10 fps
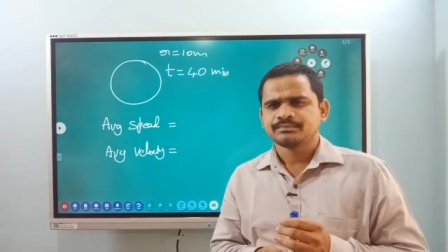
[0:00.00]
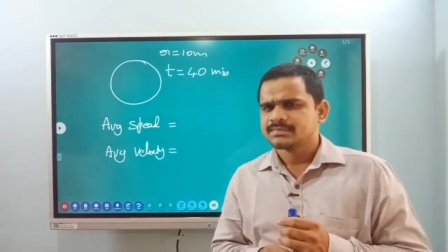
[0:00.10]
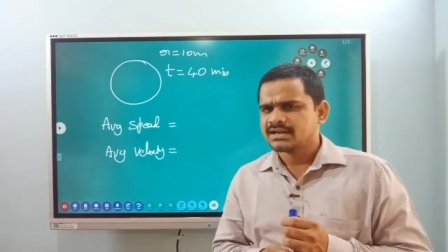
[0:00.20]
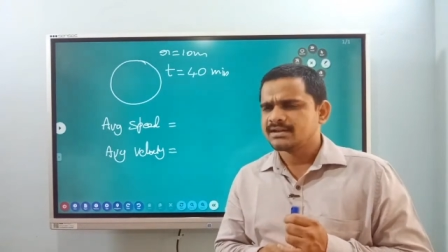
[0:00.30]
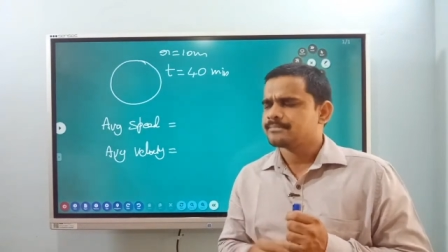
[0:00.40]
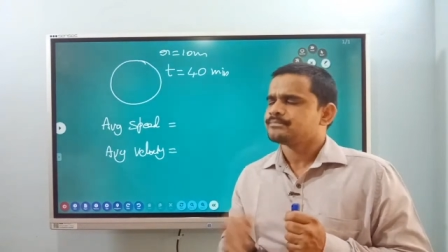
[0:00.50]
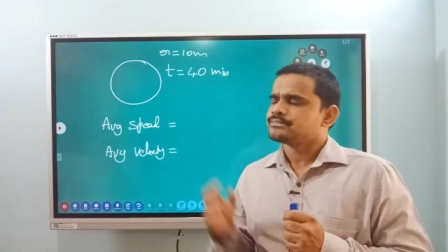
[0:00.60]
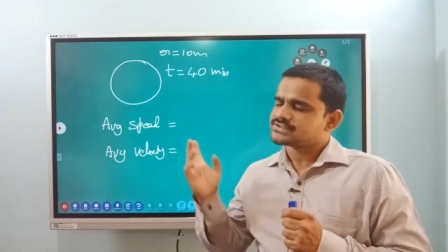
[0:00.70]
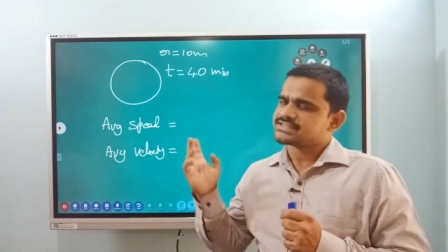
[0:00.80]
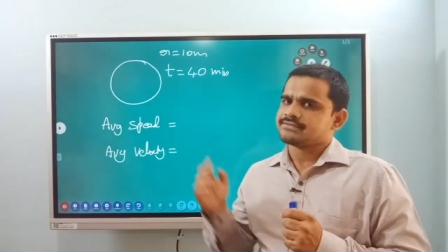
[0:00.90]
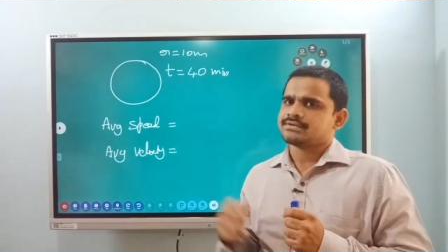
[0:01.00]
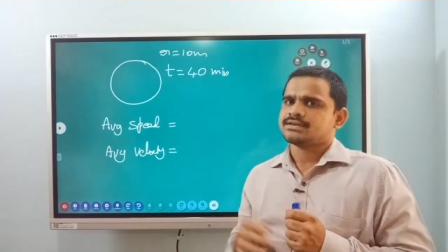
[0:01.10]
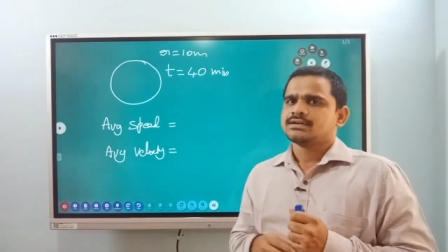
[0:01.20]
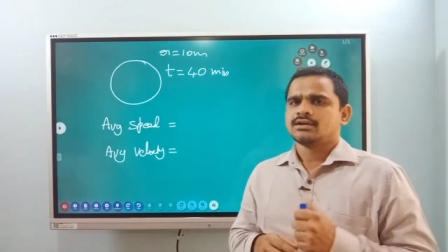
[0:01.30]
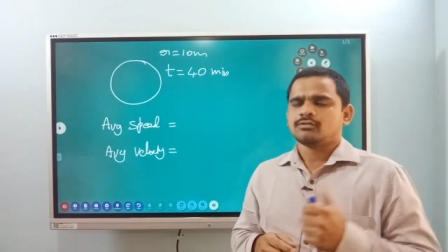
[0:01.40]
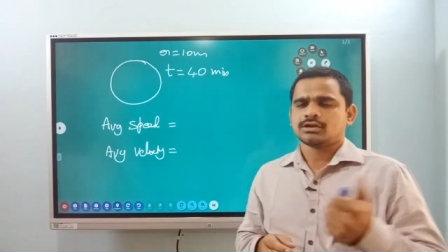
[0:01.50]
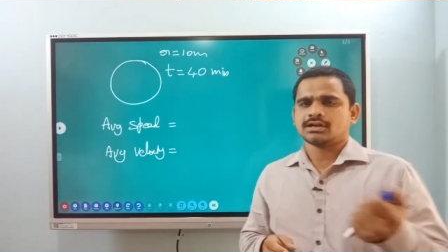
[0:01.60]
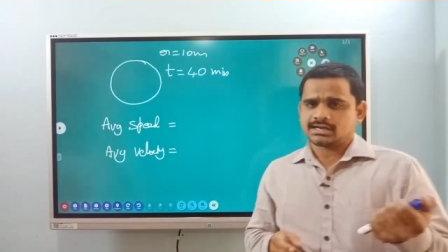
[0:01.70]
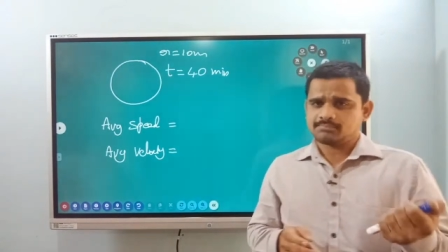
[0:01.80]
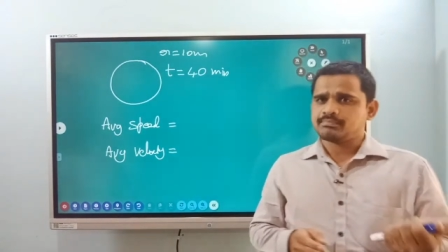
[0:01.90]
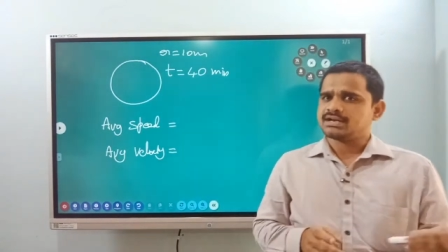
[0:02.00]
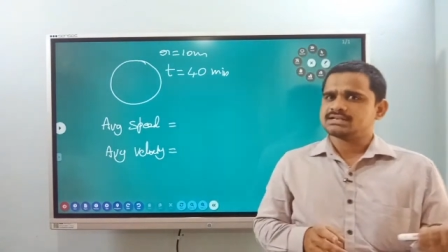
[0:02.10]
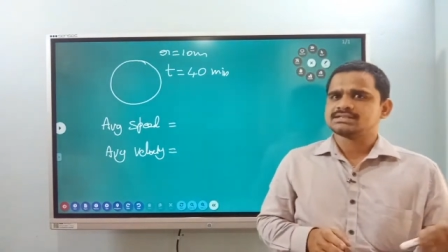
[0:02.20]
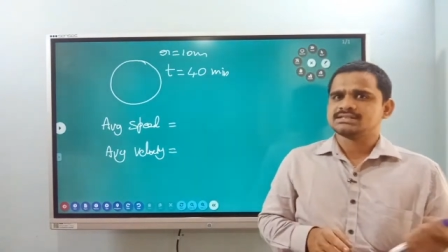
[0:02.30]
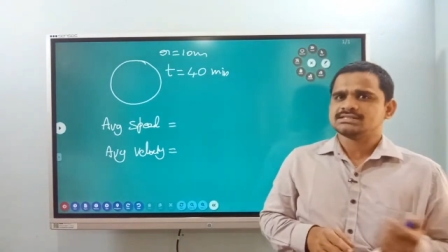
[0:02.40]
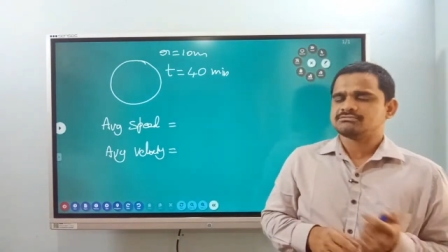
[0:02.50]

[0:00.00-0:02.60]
Right now, same way. Or grandpa, let's consider.